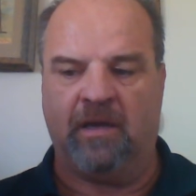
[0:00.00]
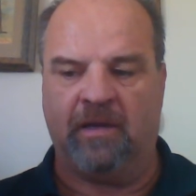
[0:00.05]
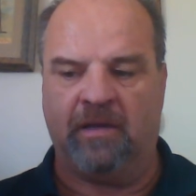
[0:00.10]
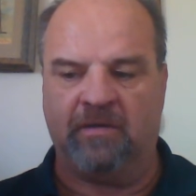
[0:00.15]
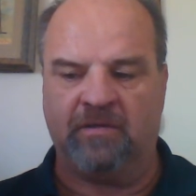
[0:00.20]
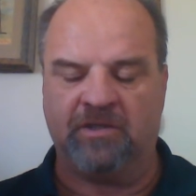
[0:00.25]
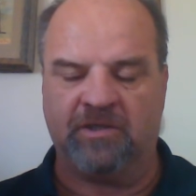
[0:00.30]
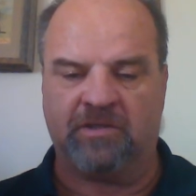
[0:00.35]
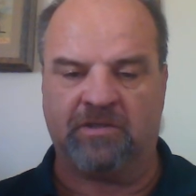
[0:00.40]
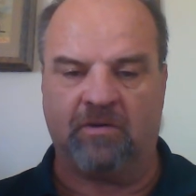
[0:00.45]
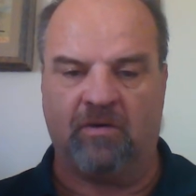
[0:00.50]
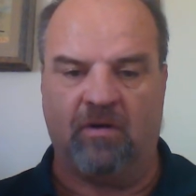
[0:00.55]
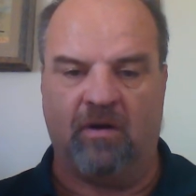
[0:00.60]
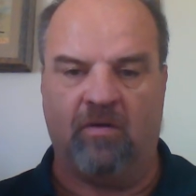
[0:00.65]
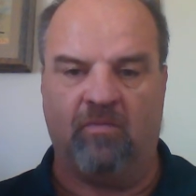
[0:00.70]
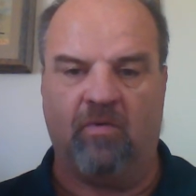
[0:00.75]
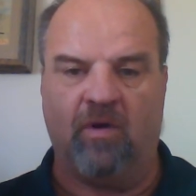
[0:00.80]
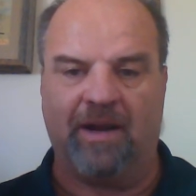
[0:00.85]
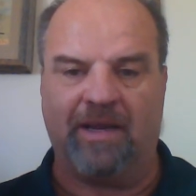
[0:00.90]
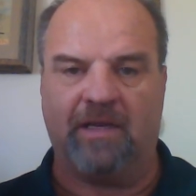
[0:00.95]
just
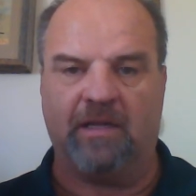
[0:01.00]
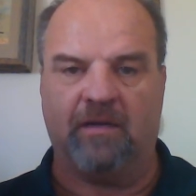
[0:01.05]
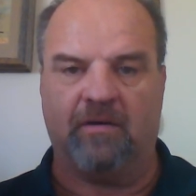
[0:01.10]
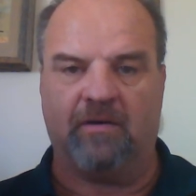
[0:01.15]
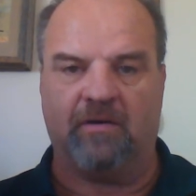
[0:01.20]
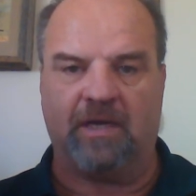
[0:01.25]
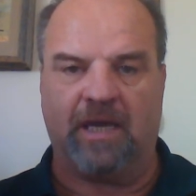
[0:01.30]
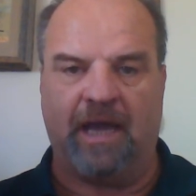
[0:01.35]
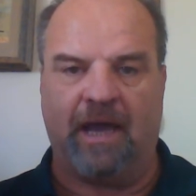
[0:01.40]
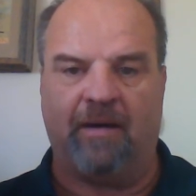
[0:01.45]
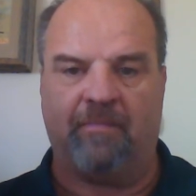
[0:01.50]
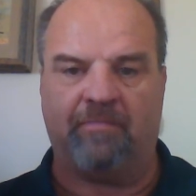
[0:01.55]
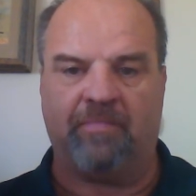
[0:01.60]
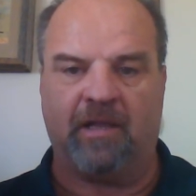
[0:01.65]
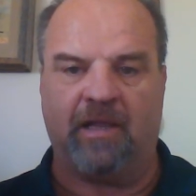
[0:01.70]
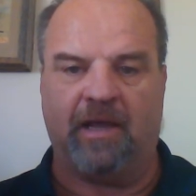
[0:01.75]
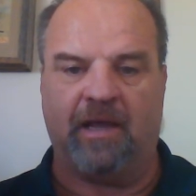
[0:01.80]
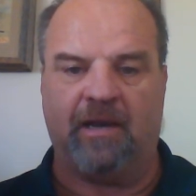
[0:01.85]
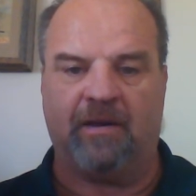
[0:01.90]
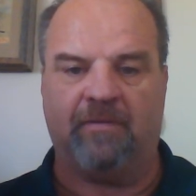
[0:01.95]
a regular gap
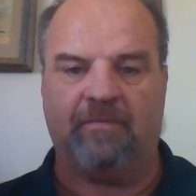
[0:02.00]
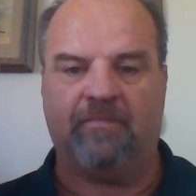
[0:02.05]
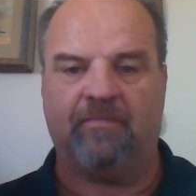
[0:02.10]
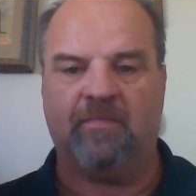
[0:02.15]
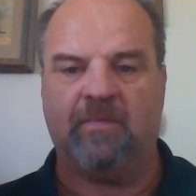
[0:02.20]
plan.